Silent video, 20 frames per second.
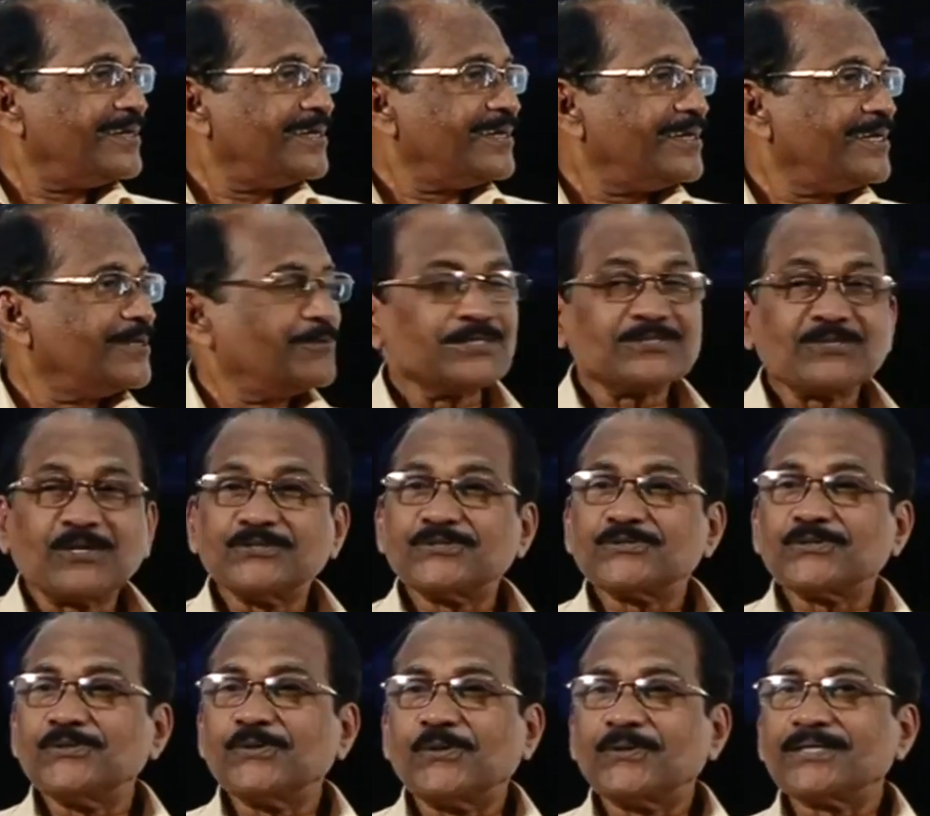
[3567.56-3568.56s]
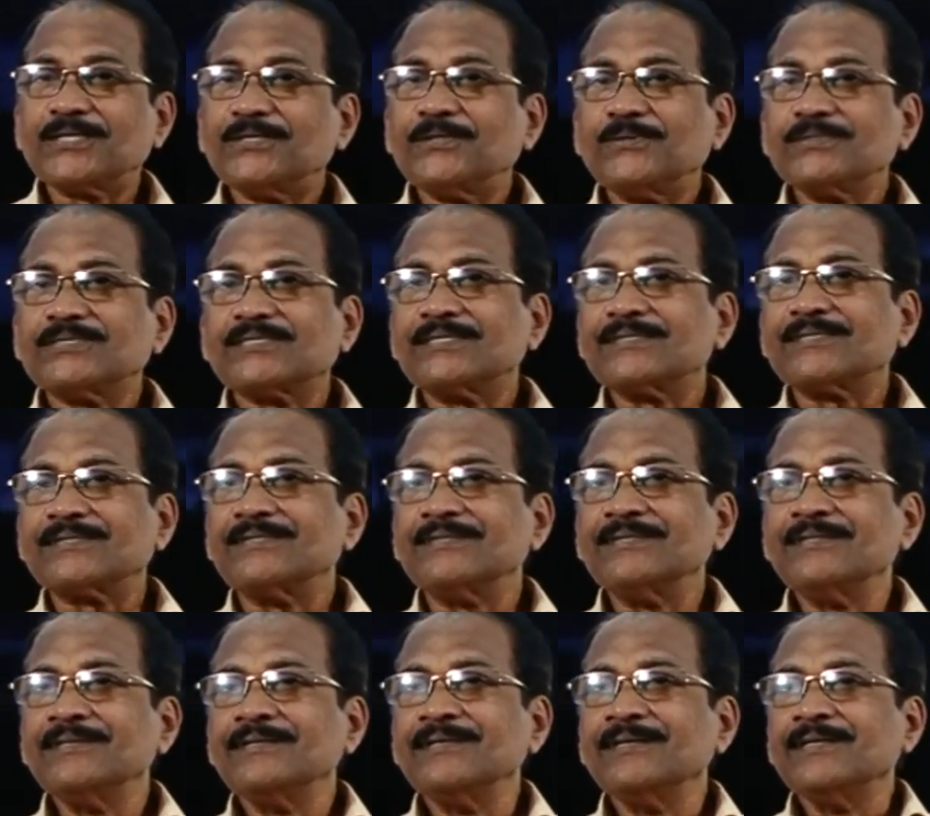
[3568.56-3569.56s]
It was also not at all certain.
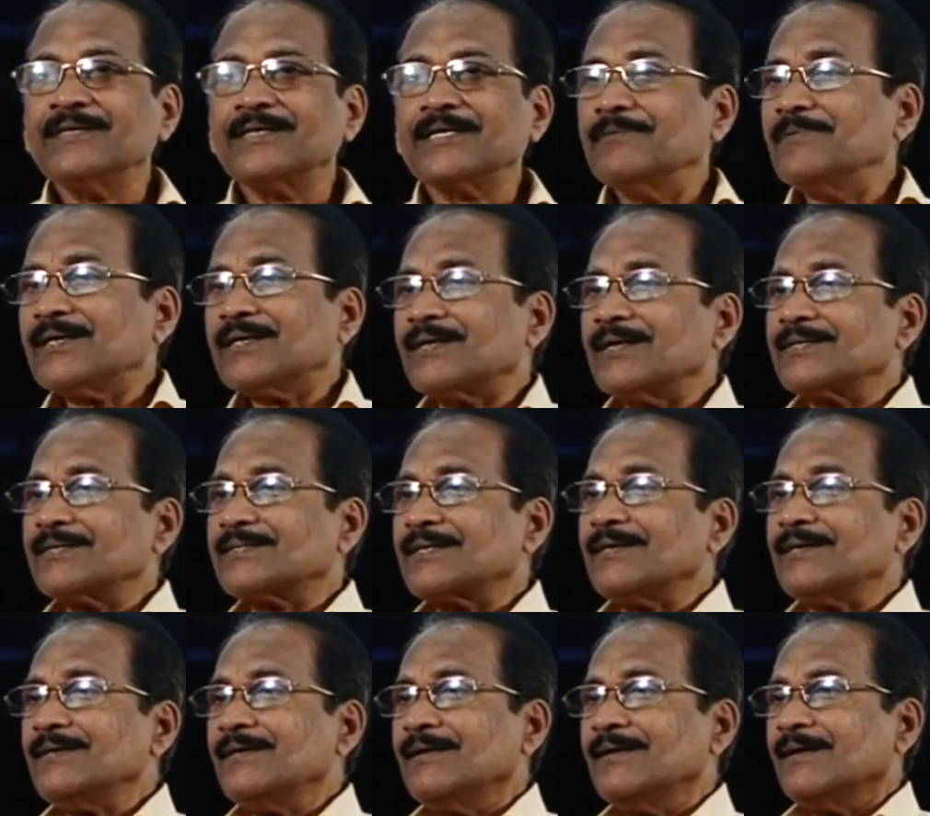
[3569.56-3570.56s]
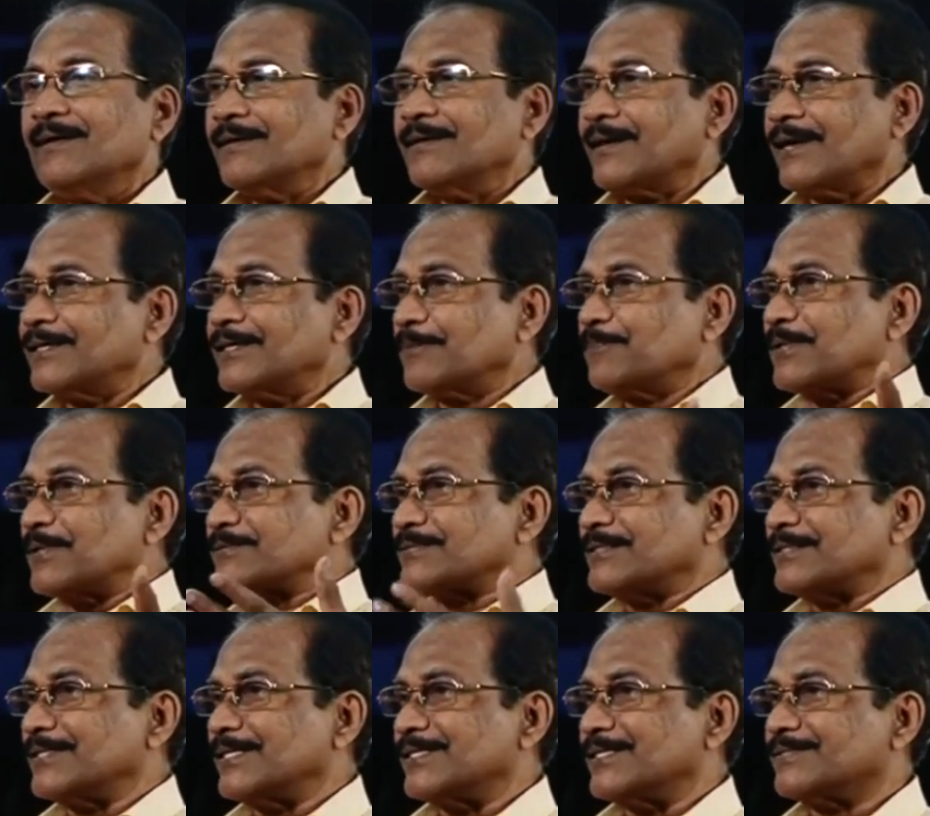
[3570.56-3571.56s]
He may collect a higher
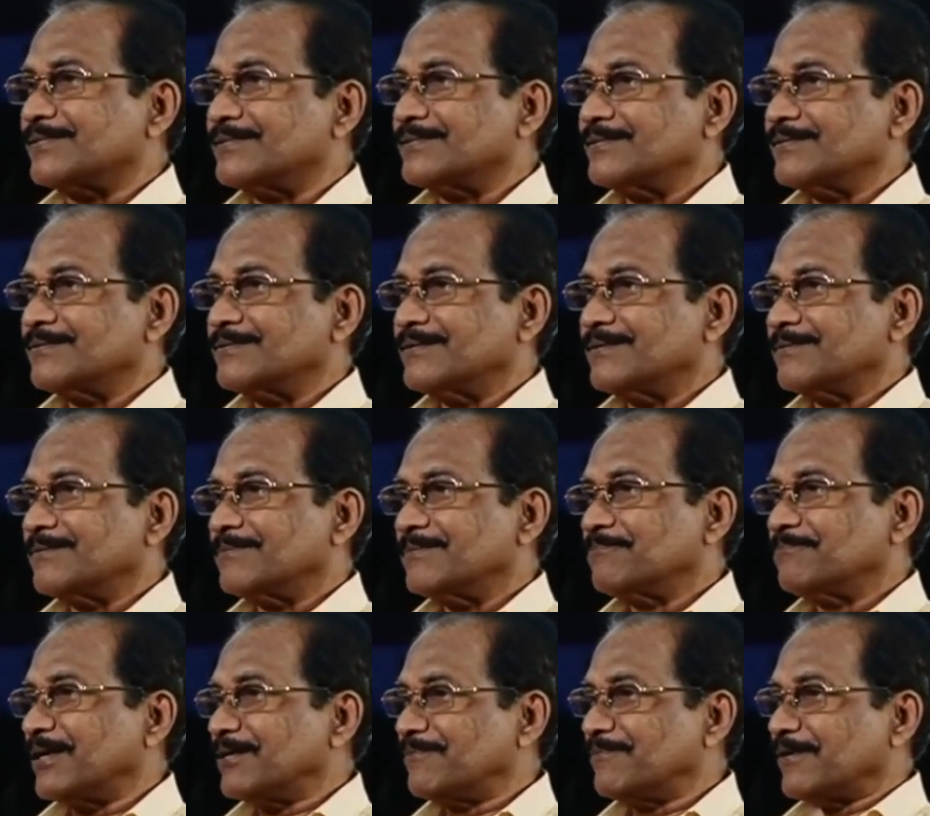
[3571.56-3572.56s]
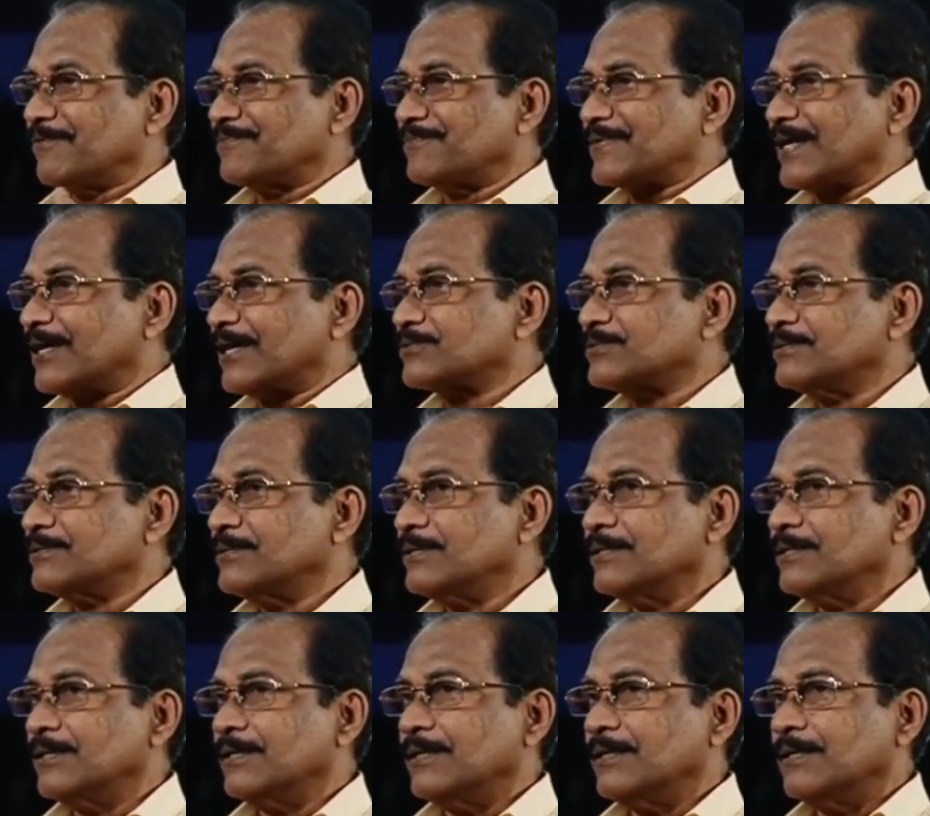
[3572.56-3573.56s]
percentage by way of tax,
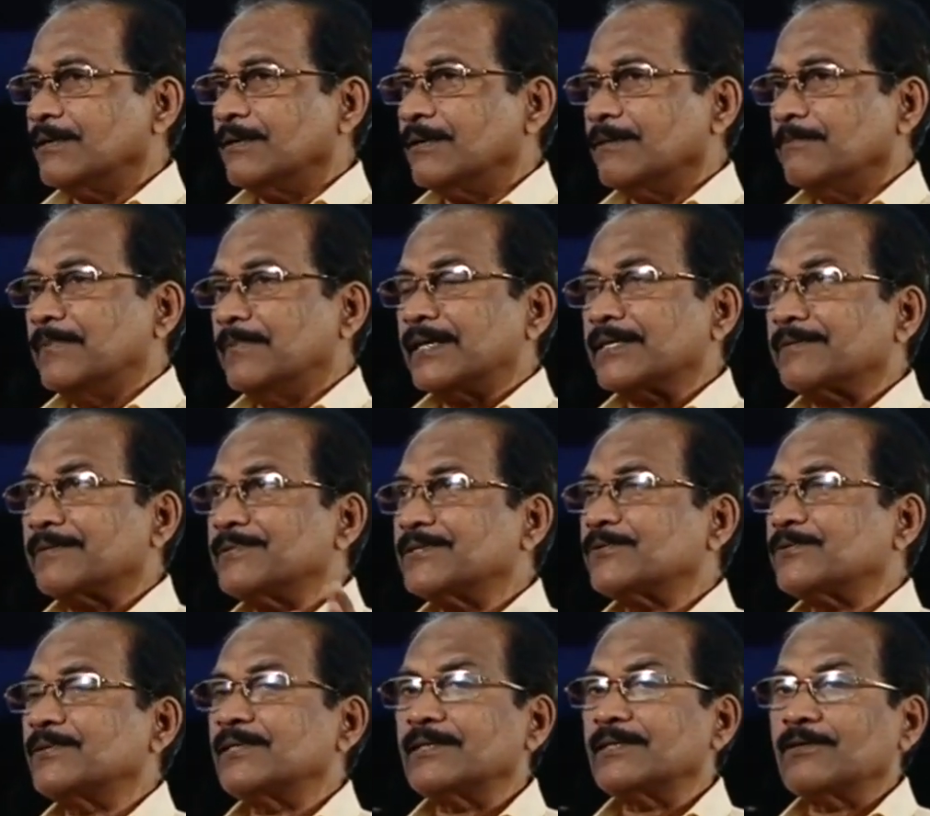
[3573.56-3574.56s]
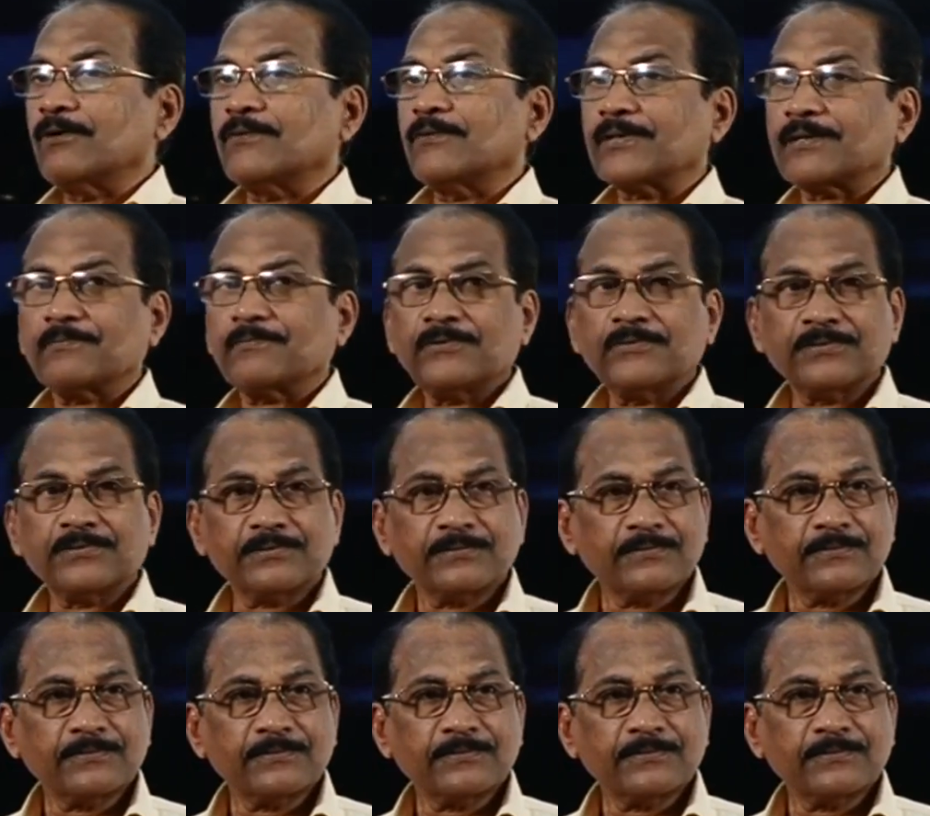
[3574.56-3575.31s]
may remit only a lower amount.